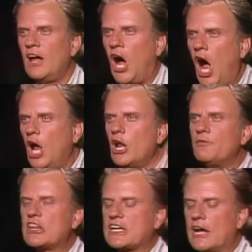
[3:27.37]
All
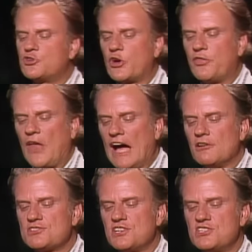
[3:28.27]
over the country,
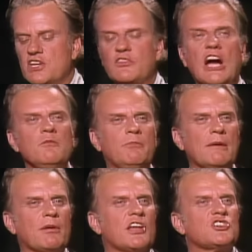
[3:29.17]
thousands of young
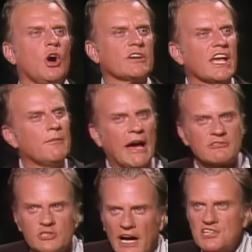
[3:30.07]
people are talking
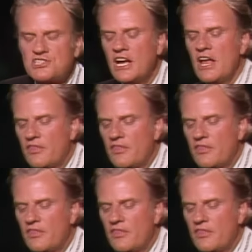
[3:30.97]
about Christ.